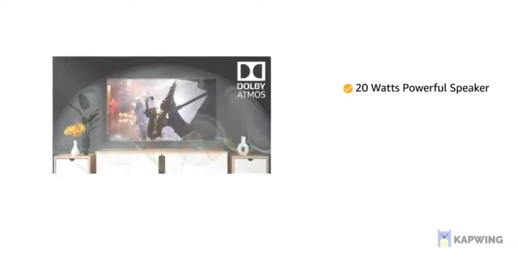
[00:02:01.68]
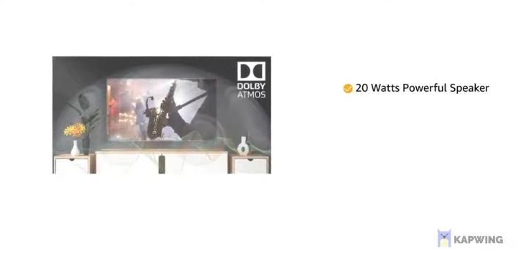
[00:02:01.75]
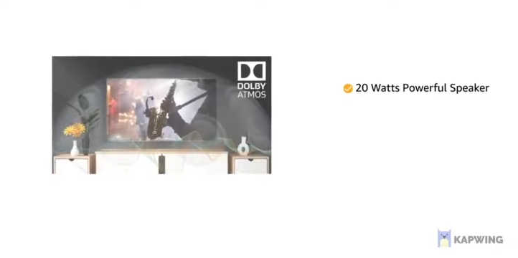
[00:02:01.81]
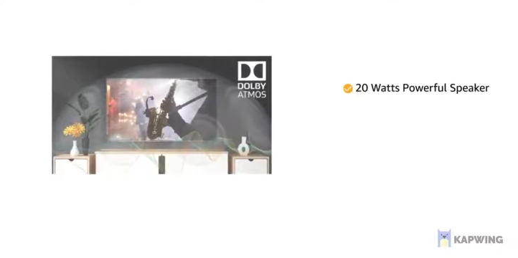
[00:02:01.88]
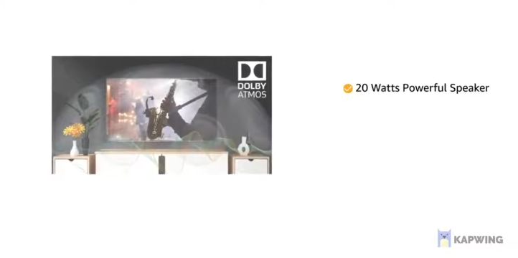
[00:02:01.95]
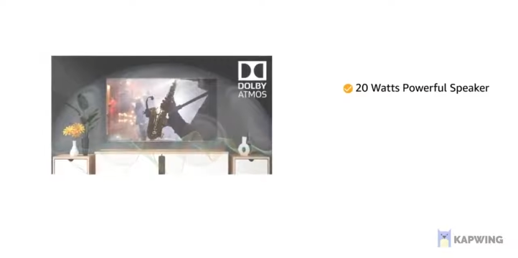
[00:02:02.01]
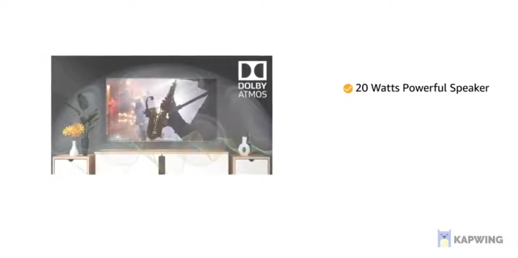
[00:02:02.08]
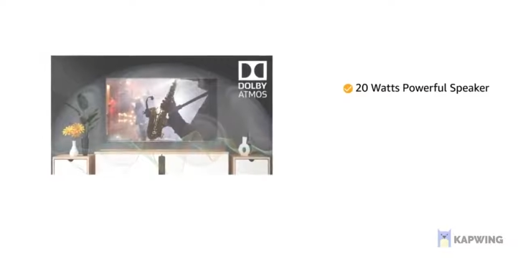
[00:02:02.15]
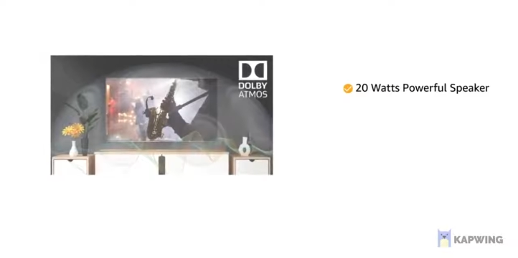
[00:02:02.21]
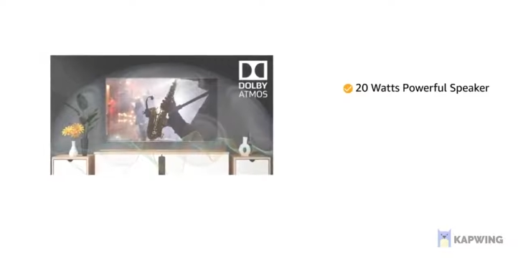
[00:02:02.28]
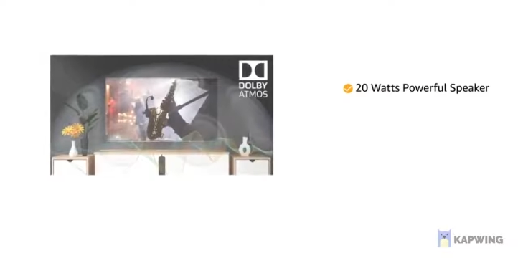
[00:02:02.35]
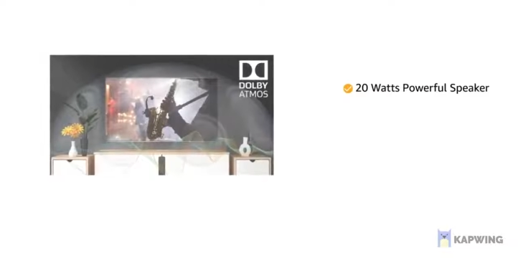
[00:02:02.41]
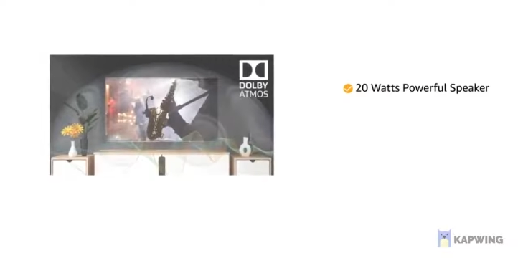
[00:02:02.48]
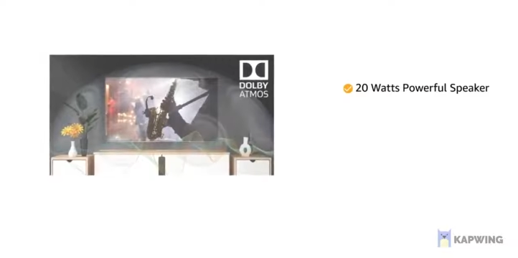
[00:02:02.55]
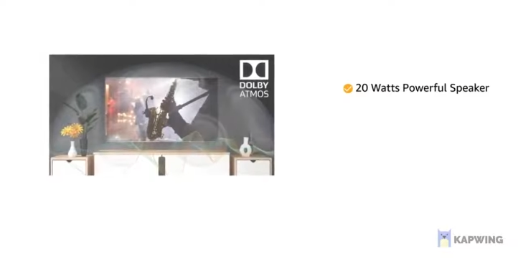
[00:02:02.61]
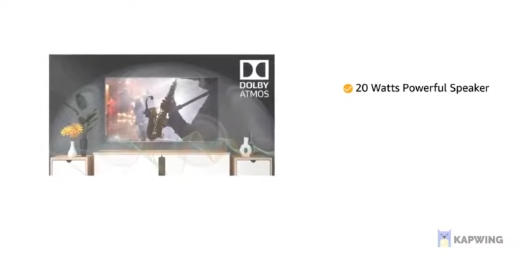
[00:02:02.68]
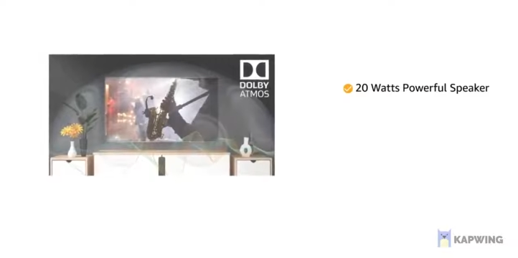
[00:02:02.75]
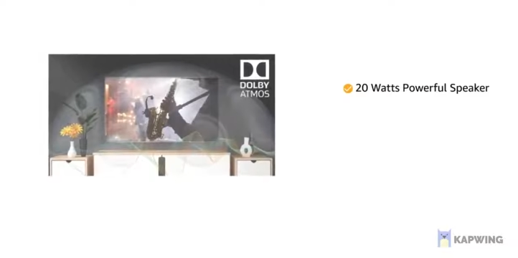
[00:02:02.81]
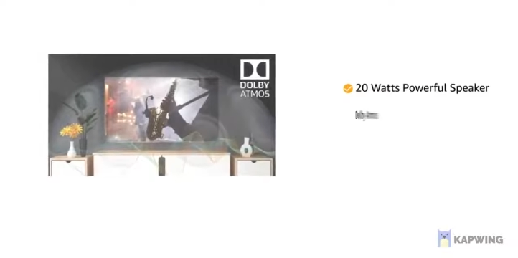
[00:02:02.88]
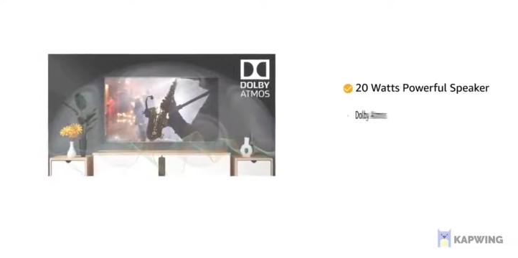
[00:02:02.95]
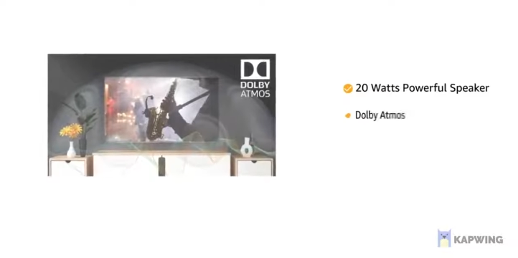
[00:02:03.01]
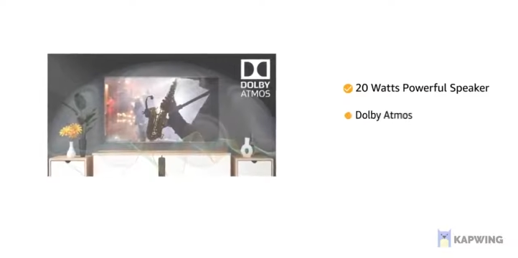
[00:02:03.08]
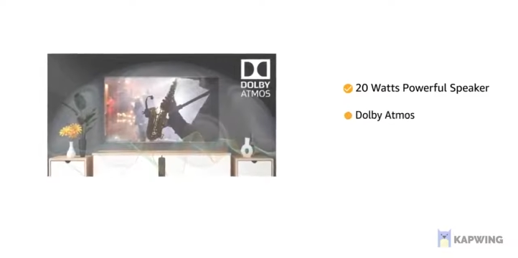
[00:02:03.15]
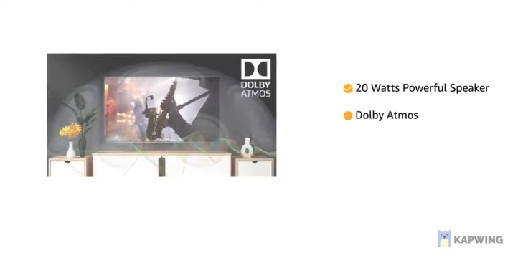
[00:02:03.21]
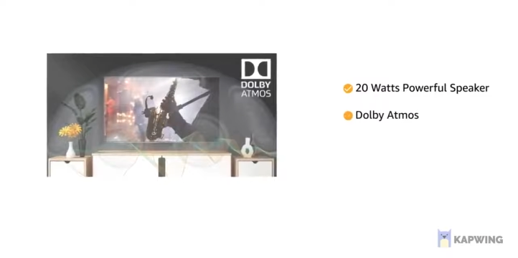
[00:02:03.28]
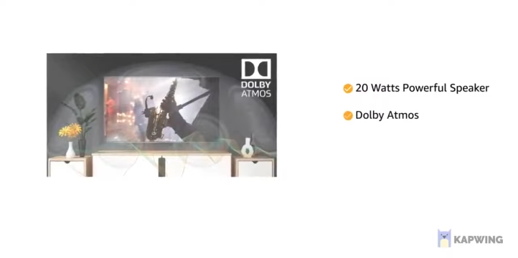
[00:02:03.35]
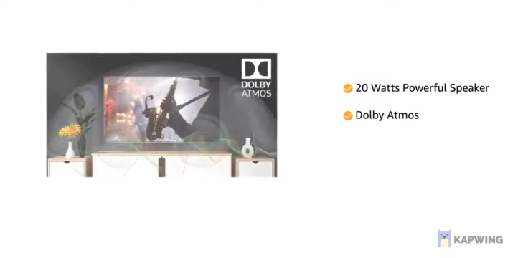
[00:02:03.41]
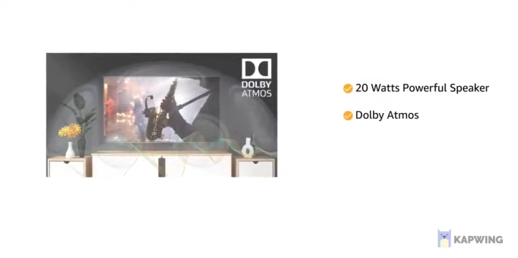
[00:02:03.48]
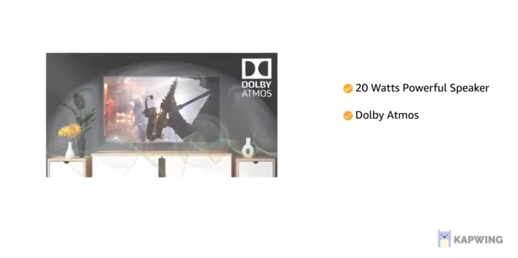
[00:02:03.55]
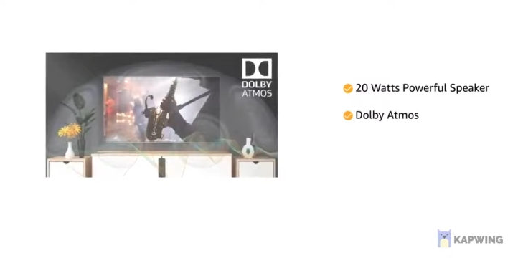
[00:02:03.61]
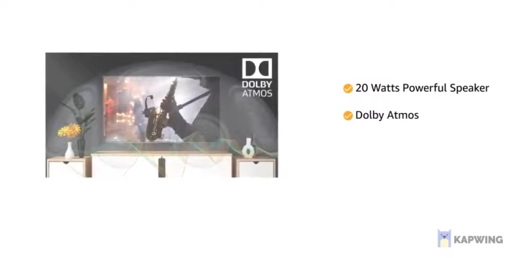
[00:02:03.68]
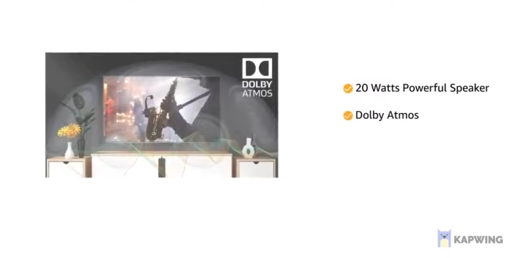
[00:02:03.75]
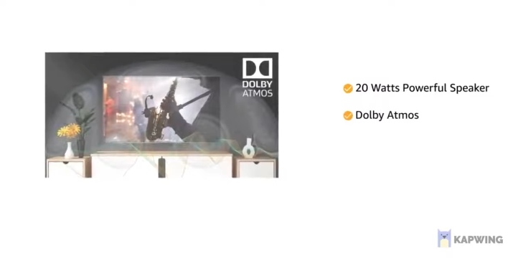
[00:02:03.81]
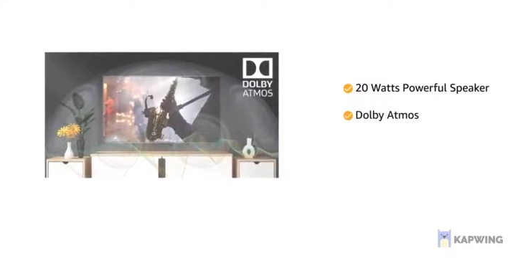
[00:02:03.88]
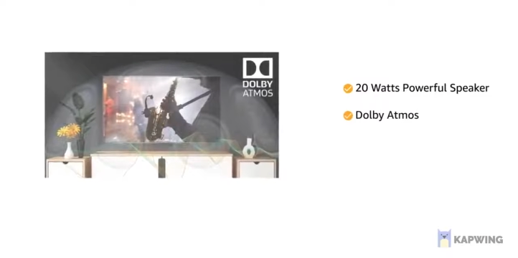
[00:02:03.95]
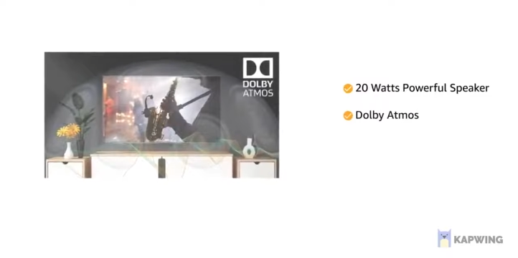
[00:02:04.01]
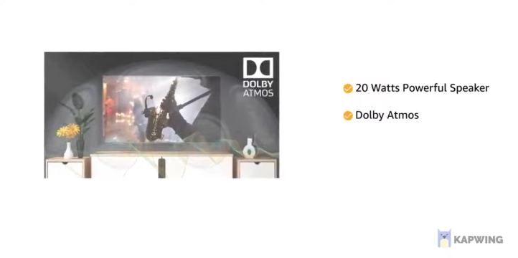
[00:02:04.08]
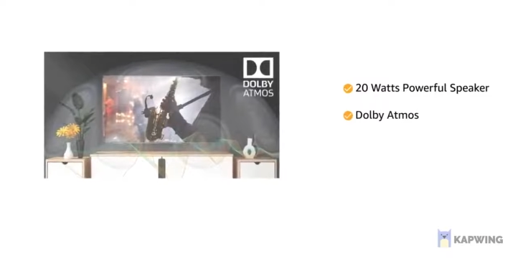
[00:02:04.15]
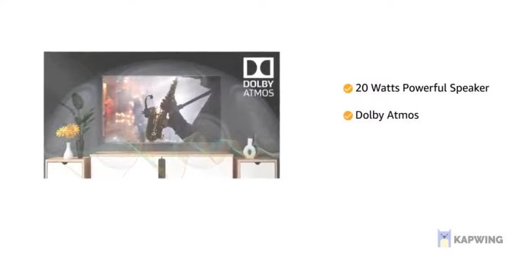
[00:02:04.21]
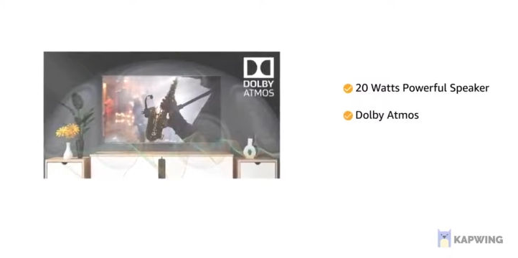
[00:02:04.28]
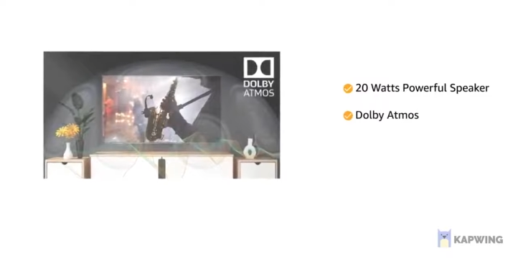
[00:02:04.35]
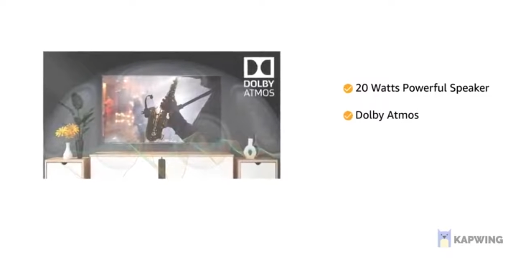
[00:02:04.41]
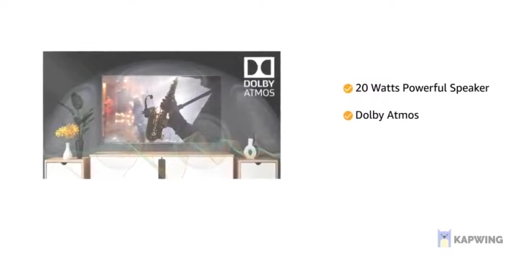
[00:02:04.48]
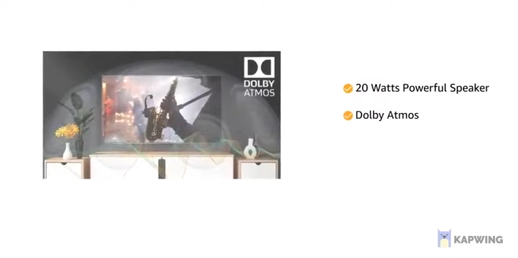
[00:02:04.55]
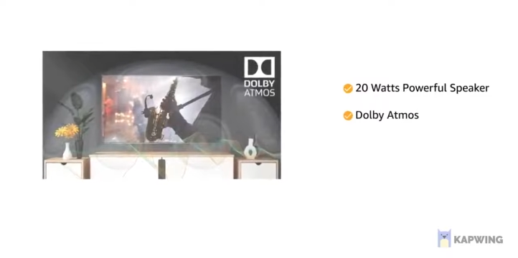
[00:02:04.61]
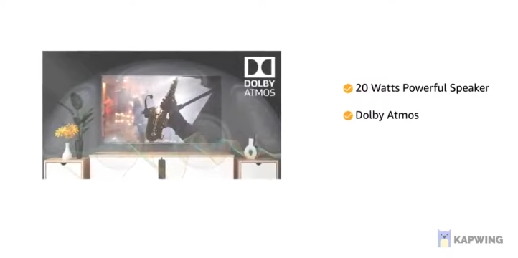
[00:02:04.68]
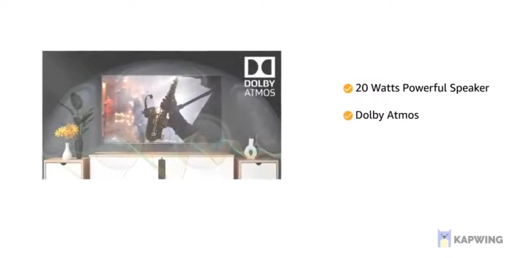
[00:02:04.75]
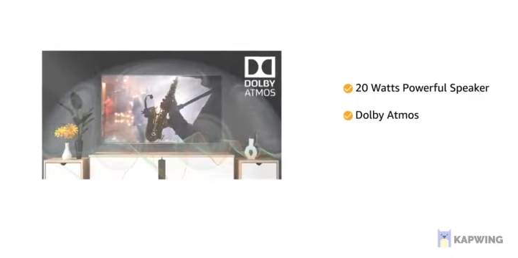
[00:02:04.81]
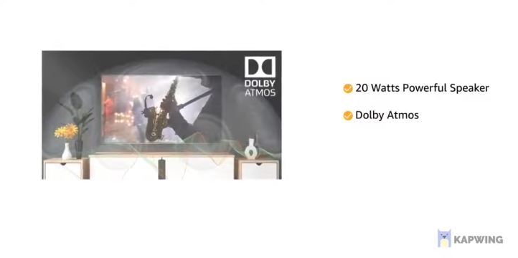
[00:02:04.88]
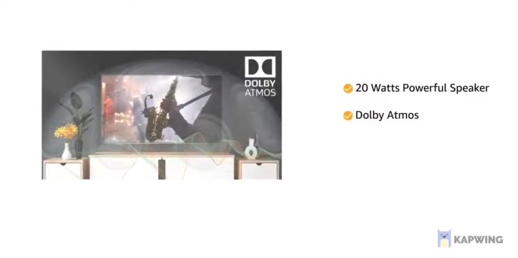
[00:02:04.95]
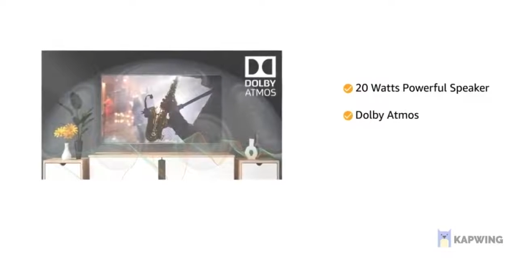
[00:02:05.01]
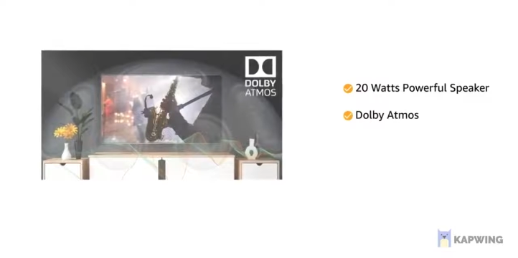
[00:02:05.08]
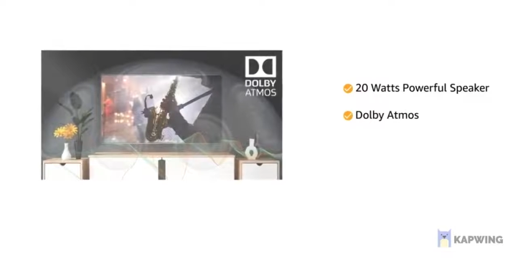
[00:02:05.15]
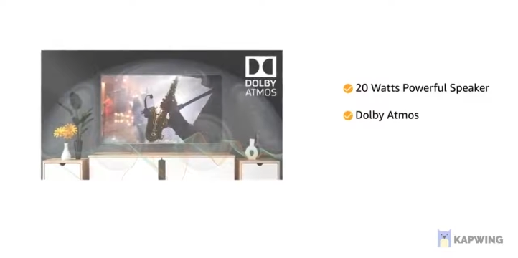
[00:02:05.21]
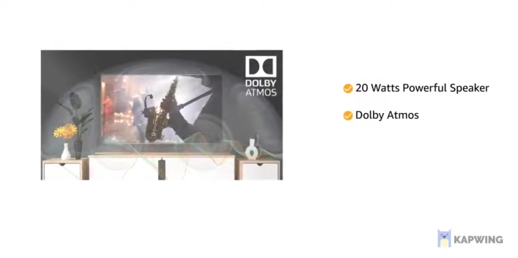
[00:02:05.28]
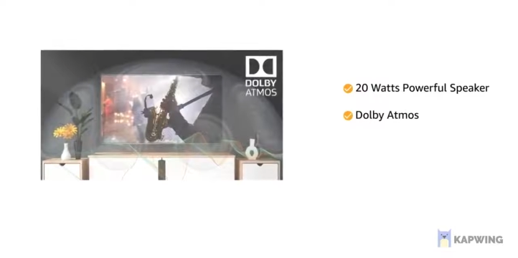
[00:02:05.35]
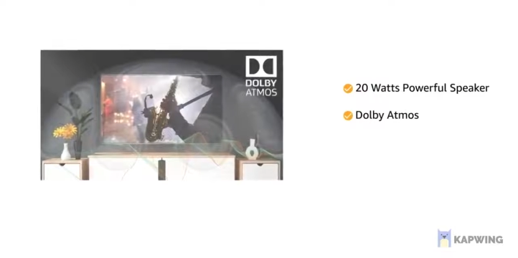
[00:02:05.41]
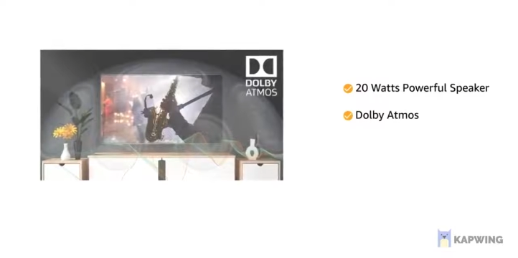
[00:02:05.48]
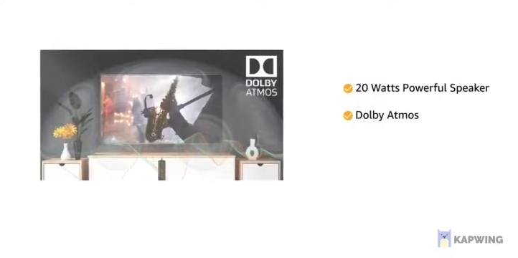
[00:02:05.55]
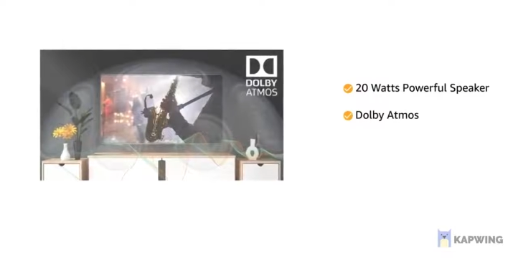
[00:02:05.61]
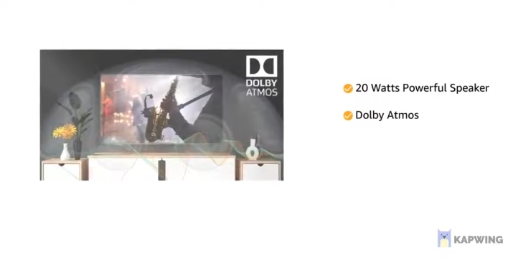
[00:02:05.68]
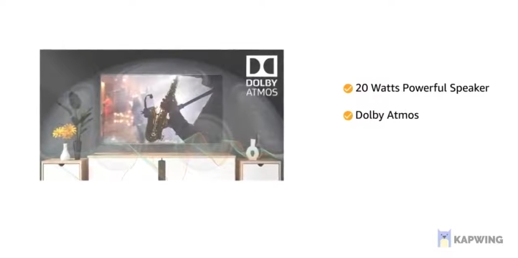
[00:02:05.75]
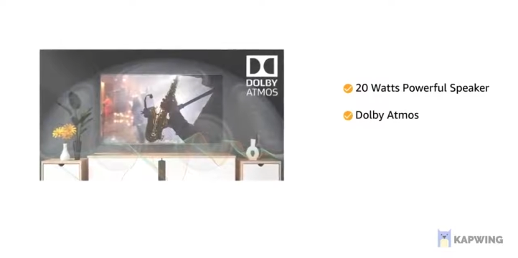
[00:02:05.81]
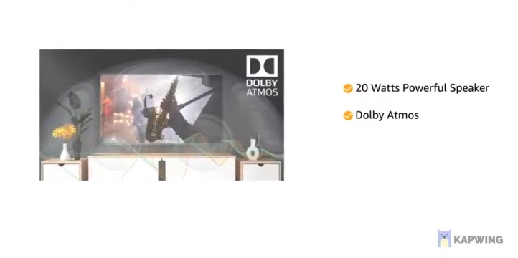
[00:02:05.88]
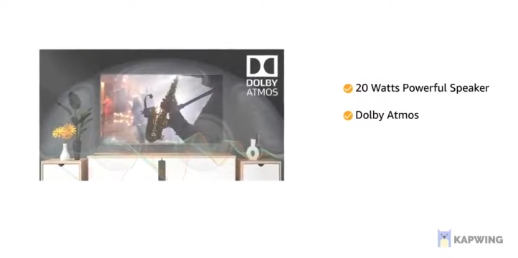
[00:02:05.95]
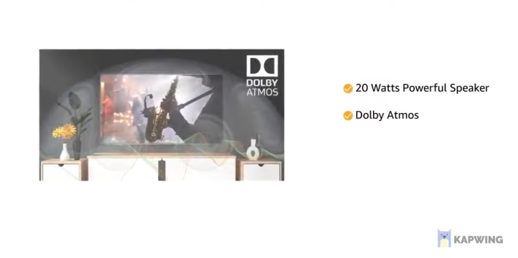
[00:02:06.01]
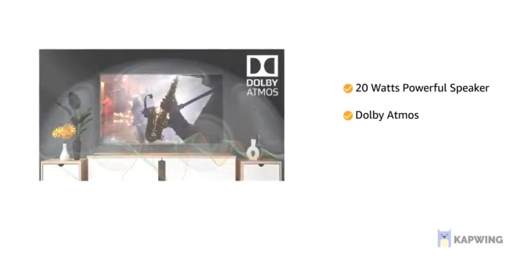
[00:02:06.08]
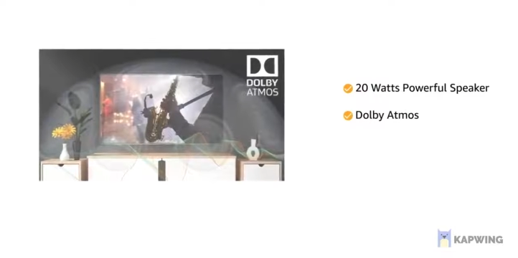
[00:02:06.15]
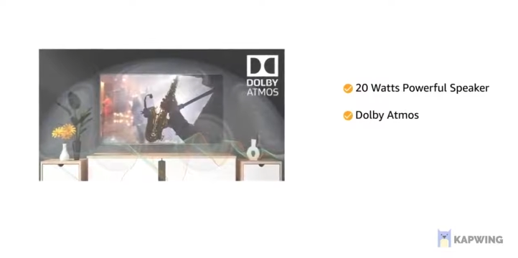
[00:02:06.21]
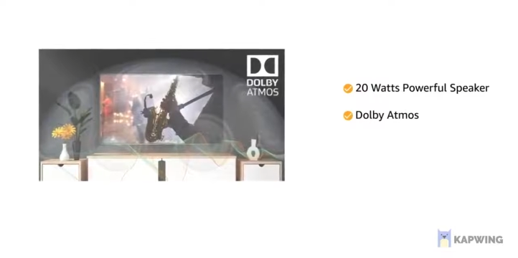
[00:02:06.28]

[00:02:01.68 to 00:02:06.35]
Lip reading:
No face is visible, so there are no lips to read.